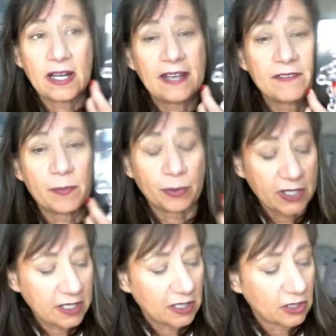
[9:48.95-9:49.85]
I have a
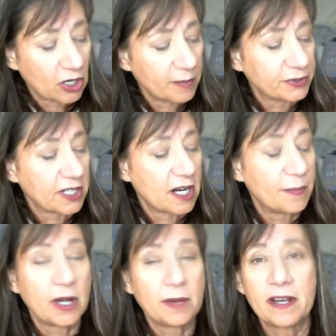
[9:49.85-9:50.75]
breathing alarm set
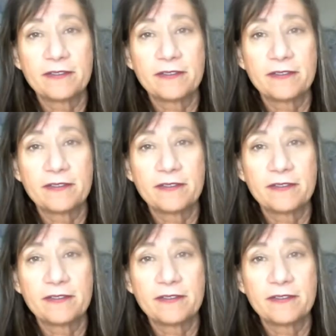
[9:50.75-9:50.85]
up on